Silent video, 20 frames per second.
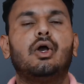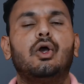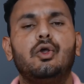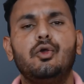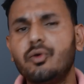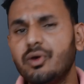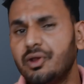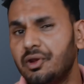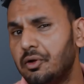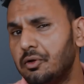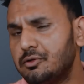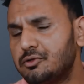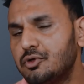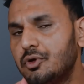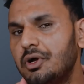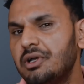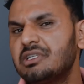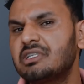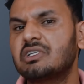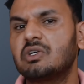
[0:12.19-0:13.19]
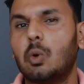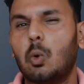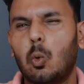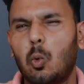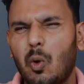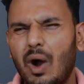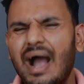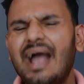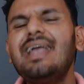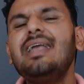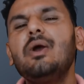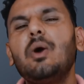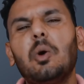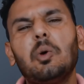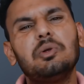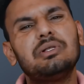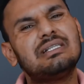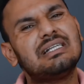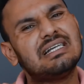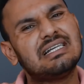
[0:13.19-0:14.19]
You can also ask why
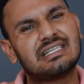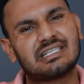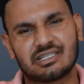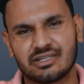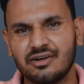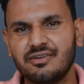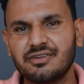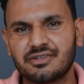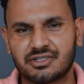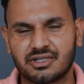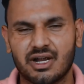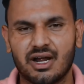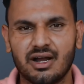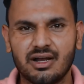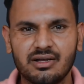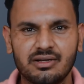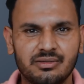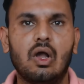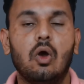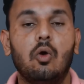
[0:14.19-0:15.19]
only Surfshark?